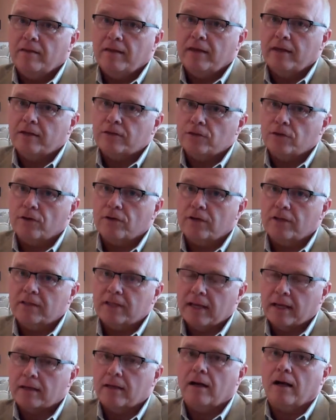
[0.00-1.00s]
The internal
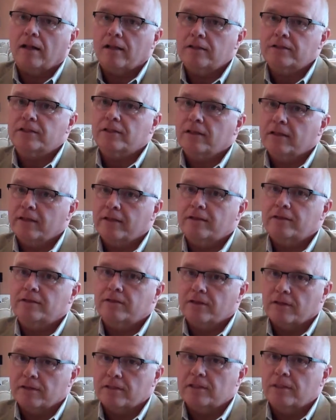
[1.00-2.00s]
technology leaders
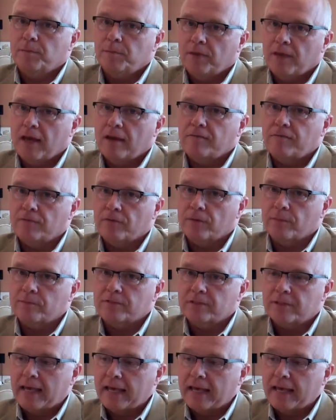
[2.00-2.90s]
of the CPA firms,